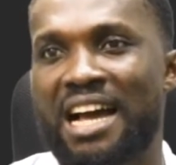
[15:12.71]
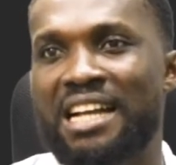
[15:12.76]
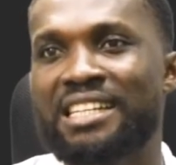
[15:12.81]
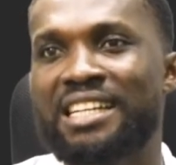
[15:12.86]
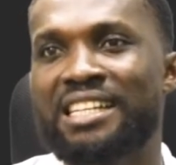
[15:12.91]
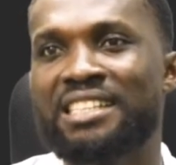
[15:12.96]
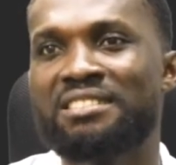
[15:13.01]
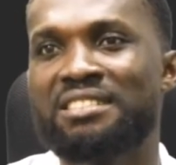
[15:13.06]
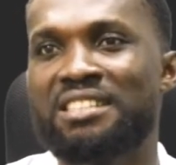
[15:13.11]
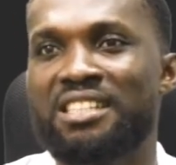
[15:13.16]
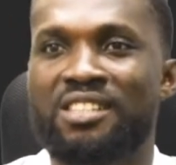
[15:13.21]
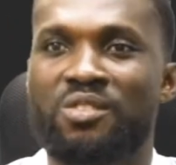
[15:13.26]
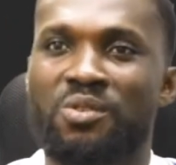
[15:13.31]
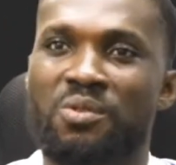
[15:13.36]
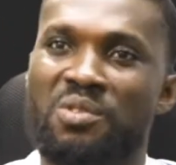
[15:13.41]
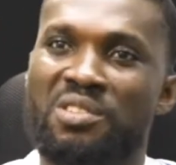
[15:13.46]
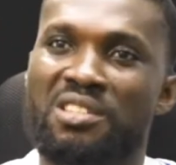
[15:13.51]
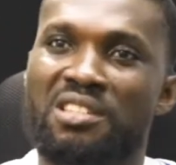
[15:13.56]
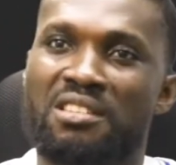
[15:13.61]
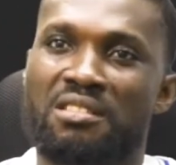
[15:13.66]
And then
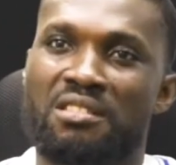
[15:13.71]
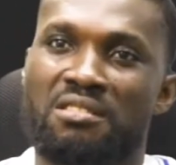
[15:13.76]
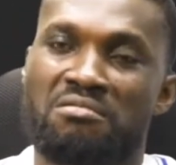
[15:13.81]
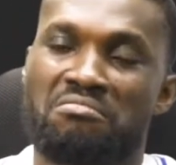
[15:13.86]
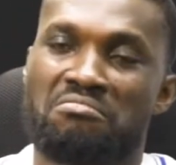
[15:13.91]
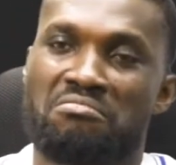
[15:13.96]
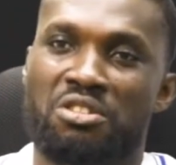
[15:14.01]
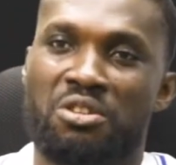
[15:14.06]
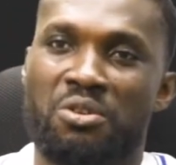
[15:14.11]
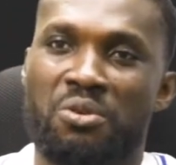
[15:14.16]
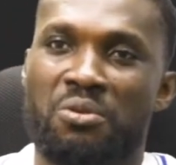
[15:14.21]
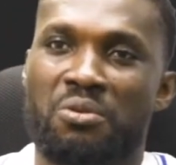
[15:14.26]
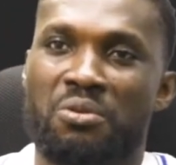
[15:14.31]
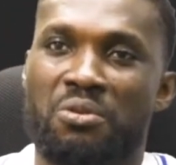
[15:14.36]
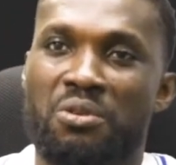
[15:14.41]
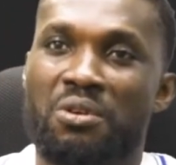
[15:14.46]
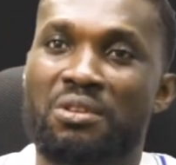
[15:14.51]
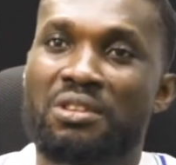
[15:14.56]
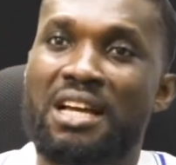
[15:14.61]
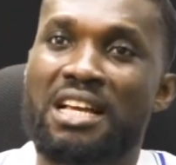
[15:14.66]
it is, you
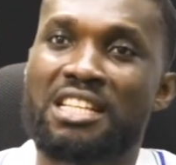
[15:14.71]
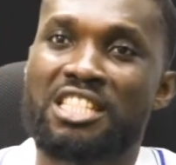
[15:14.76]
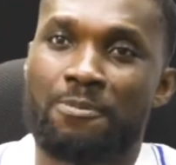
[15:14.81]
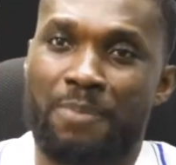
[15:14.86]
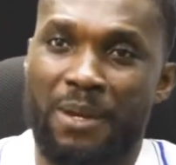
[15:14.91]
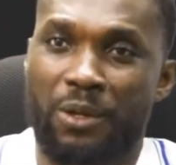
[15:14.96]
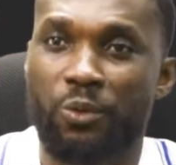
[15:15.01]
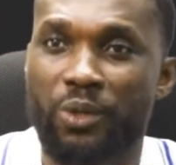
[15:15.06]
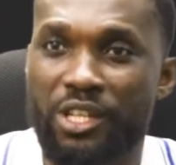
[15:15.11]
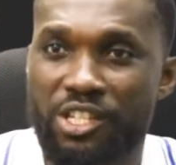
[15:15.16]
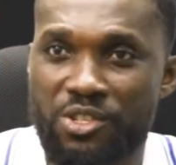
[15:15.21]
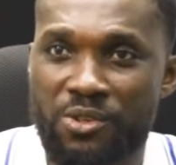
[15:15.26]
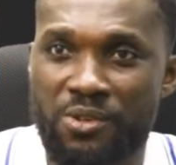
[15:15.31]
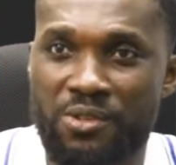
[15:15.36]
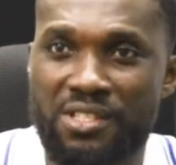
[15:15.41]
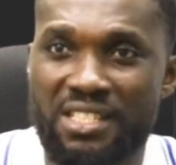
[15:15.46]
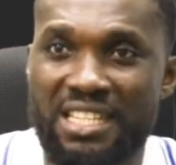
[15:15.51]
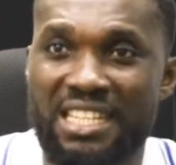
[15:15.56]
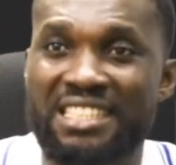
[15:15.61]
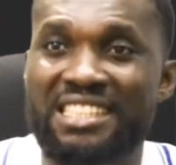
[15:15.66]
know, under
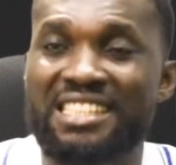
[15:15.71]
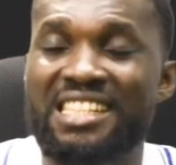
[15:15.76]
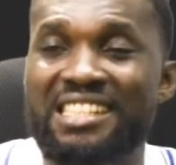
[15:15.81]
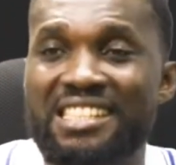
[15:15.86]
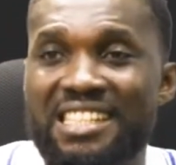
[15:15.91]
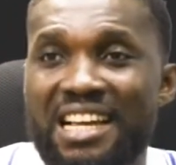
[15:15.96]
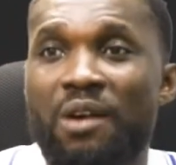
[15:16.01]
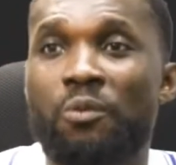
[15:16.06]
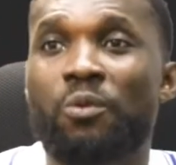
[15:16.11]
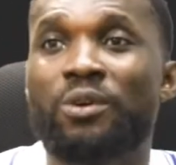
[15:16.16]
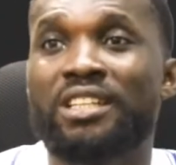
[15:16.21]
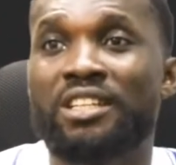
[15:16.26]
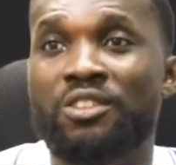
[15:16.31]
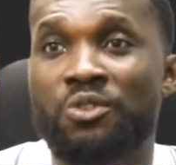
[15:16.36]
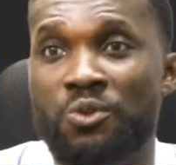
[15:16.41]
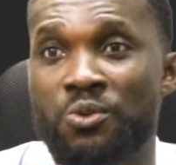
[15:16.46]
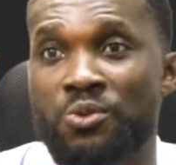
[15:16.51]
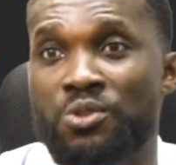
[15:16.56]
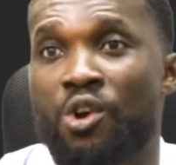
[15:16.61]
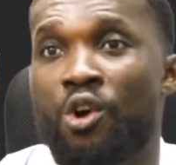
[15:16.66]
speculations that these are what
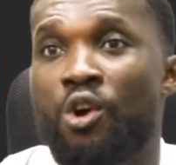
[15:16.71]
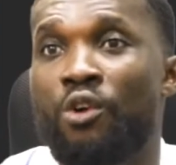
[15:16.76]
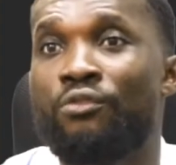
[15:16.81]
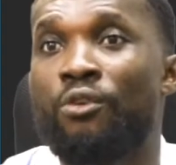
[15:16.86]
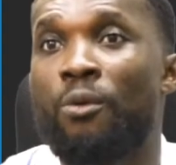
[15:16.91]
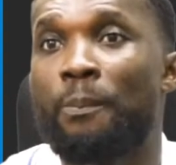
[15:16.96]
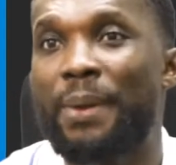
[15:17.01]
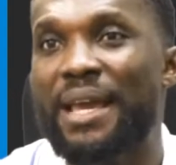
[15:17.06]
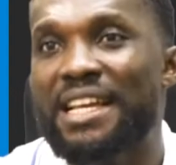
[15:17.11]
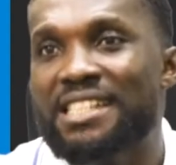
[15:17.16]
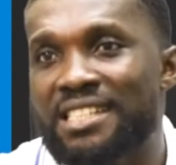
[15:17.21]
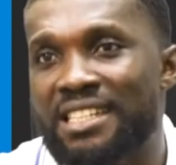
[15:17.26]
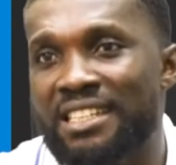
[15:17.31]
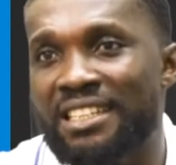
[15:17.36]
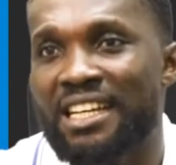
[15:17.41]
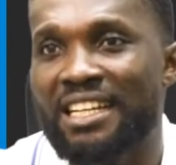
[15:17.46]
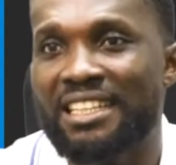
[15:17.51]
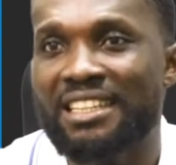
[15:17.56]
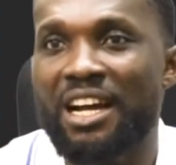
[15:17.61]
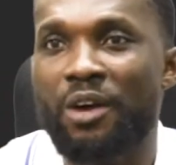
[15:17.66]
they use for
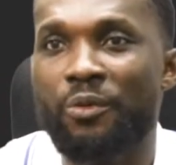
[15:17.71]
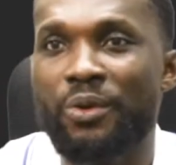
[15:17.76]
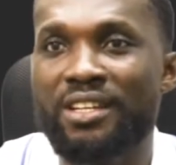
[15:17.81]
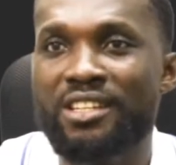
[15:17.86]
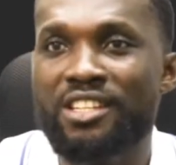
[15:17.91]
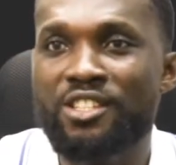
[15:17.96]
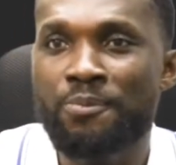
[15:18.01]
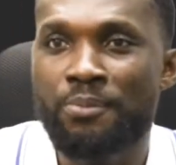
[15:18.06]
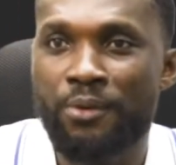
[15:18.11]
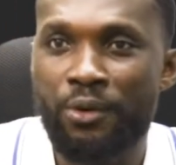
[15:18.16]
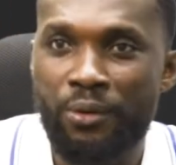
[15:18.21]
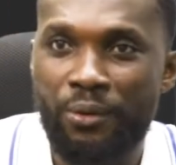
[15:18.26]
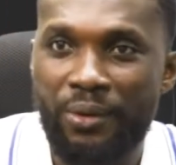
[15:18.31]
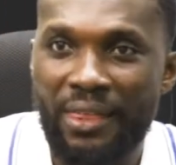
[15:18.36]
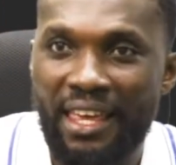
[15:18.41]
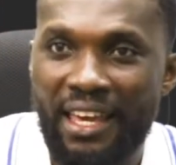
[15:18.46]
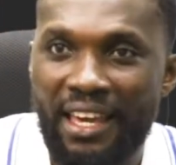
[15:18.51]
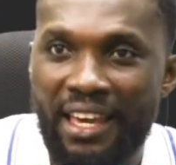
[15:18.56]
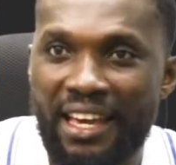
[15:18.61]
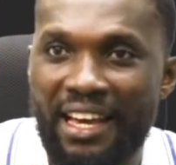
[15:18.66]
painting. Now, in this
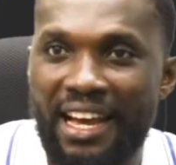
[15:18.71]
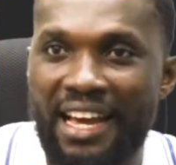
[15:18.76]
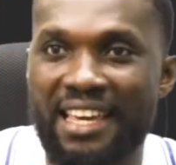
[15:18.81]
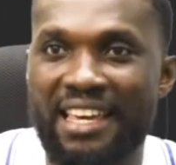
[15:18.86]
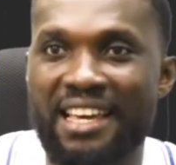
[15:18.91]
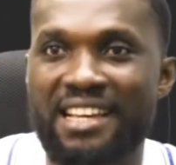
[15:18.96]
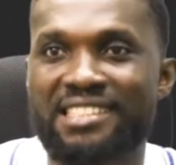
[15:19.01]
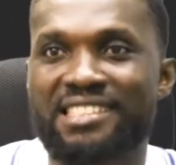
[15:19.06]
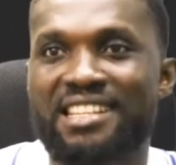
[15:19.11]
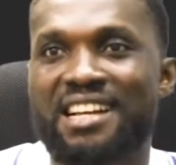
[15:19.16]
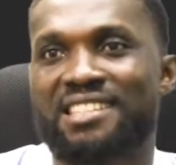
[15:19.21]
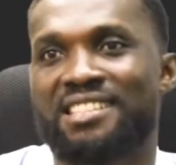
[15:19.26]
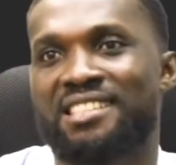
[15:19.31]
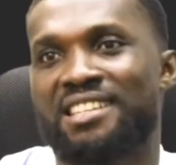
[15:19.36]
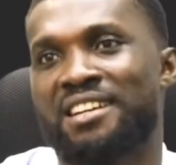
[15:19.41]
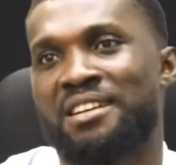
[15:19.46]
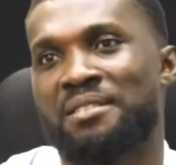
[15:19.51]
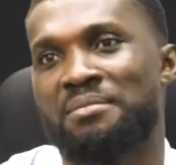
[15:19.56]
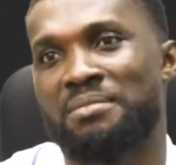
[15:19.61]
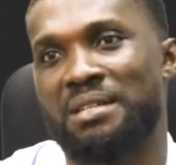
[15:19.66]
bowl here, I guess
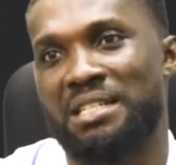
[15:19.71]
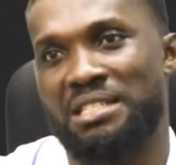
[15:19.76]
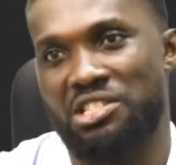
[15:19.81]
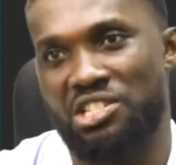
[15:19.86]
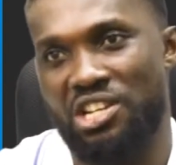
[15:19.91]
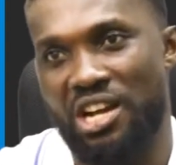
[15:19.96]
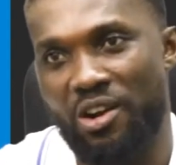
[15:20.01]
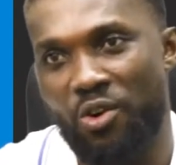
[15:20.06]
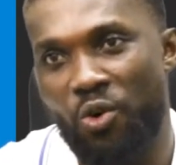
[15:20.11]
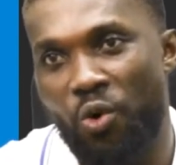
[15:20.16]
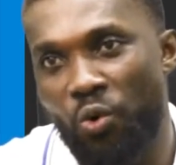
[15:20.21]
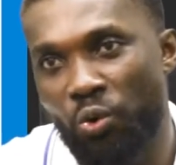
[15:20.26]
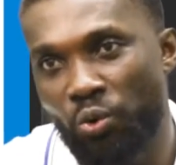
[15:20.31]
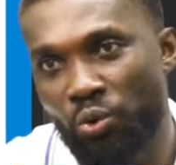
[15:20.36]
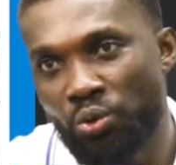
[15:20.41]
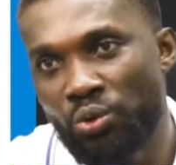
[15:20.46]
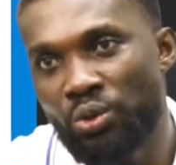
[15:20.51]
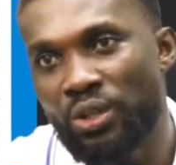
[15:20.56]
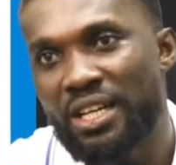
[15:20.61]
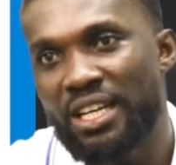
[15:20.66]
that's a
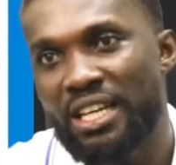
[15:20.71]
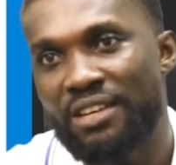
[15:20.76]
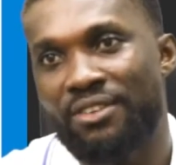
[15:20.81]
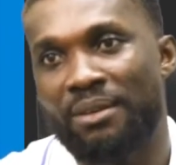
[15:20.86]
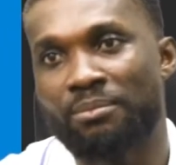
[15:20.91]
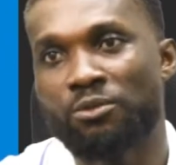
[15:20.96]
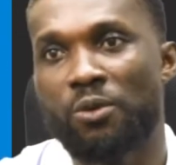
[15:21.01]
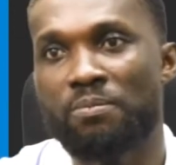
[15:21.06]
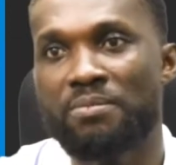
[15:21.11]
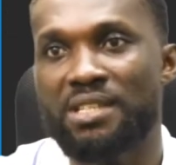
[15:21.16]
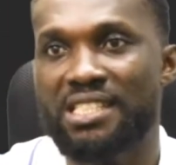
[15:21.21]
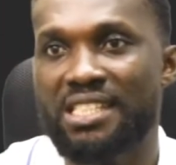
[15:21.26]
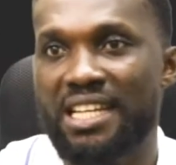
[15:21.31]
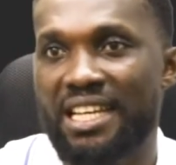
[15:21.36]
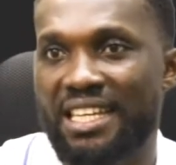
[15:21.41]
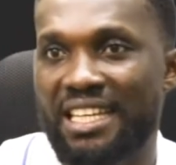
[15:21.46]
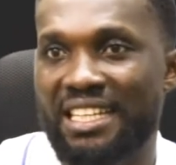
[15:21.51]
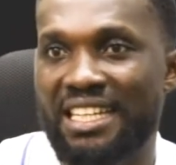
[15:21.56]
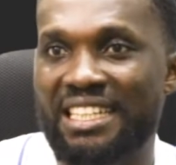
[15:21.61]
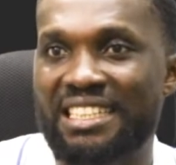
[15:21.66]
charcoal, if I'm not
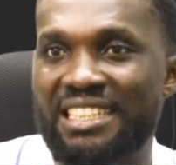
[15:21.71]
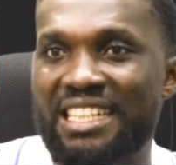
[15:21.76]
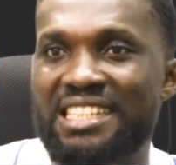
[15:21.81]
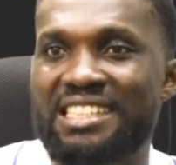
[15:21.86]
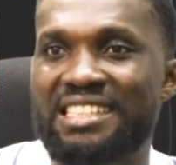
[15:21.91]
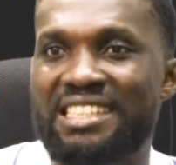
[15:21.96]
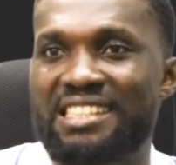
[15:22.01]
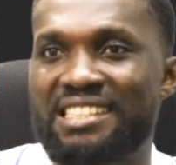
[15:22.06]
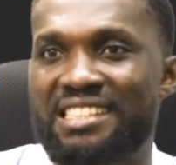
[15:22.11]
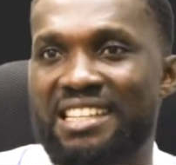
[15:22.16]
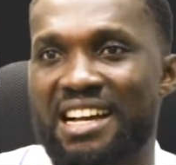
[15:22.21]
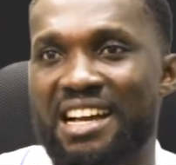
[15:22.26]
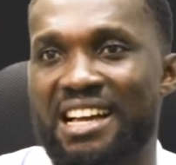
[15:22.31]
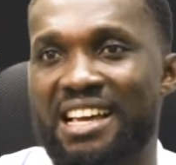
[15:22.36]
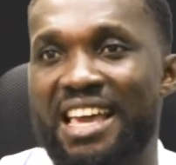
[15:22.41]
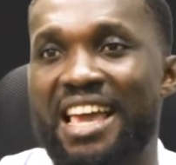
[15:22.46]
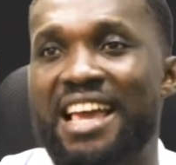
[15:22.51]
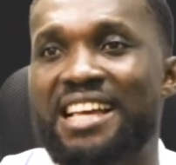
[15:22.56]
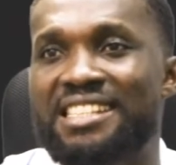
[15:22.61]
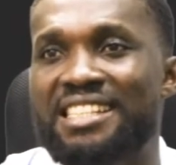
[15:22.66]
mistaken. And then these
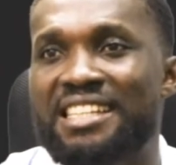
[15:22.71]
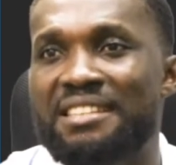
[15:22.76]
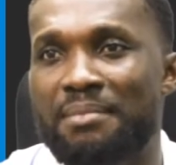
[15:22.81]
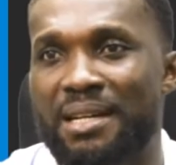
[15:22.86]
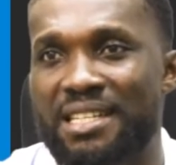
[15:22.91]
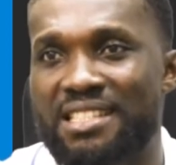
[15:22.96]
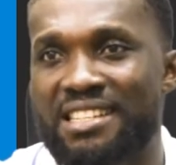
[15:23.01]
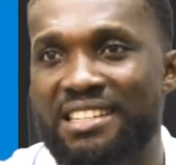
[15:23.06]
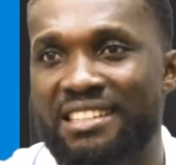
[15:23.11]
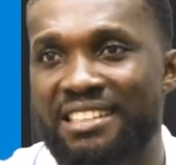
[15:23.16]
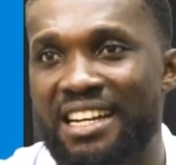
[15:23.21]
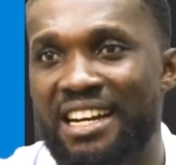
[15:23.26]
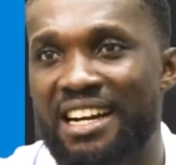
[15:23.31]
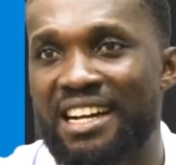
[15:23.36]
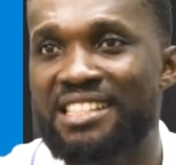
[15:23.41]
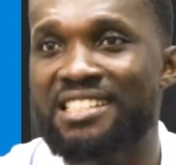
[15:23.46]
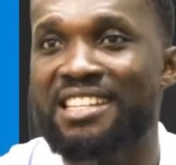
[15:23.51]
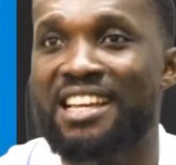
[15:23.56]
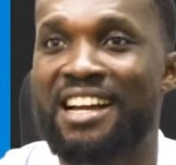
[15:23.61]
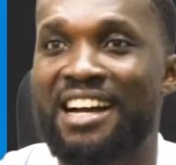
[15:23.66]
are earthen
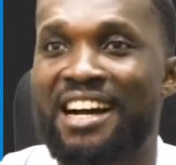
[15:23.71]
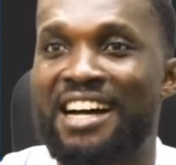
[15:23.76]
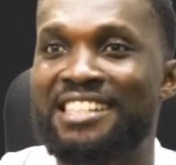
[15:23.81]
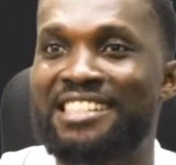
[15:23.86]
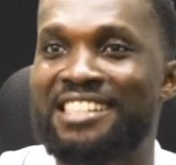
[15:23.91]
materials.